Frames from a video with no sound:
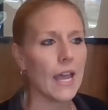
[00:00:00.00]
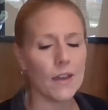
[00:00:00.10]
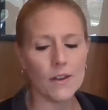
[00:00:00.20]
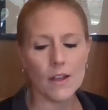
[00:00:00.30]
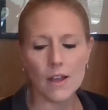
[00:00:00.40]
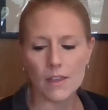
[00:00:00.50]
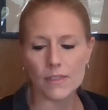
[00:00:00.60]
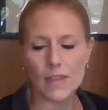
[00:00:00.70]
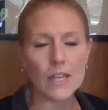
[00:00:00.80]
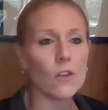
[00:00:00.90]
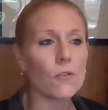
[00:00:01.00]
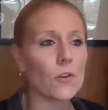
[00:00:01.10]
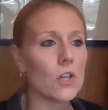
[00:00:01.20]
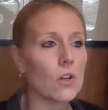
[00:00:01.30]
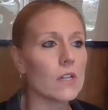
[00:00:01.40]
And I thank you
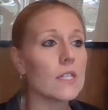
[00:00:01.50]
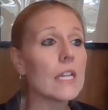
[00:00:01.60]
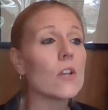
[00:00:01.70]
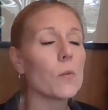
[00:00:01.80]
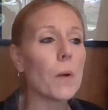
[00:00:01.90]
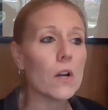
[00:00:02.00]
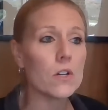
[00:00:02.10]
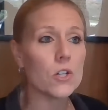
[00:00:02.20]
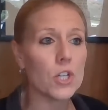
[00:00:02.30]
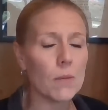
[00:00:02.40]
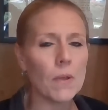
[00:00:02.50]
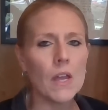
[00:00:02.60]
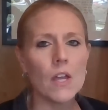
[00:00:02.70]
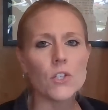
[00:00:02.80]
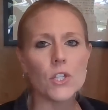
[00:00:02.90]
for your continued partnership
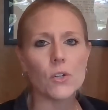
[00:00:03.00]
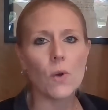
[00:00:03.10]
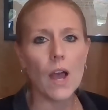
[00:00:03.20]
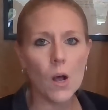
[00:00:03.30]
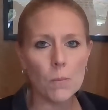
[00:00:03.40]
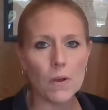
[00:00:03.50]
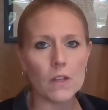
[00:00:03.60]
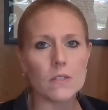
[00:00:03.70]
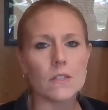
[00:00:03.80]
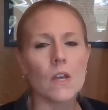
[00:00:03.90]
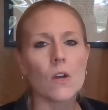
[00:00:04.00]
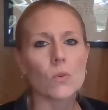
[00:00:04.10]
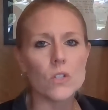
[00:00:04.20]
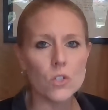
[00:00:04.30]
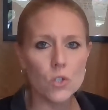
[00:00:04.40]
to help us
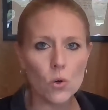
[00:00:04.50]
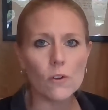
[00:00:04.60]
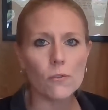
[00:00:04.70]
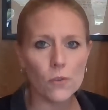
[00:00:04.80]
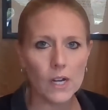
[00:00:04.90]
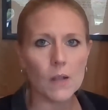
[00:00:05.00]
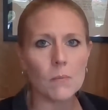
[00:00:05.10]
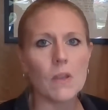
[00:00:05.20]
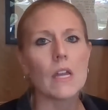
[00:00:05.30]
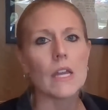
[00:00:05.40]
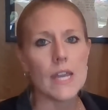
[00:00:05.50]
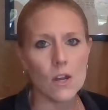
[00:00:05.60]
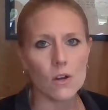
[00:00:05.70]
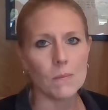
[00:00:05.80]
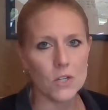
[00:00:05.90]
restore freedom
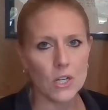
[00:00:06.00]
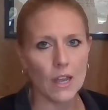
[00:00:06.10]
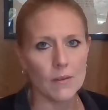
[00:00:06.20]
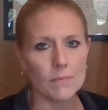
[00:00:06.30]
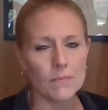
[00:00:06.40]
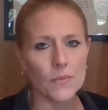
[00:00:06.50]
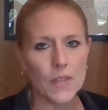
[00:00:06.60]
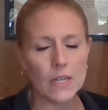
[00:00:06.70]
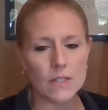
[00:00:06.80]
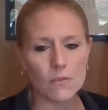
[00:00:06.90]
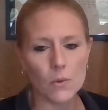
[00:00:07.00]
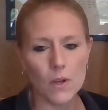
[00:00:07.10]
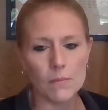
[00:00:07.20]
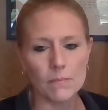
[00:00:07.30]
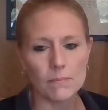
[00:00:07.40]
here in Michigan. Thanks,
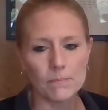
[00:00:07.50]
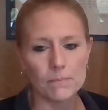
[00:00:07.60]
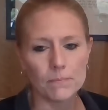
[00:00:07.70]
everyone.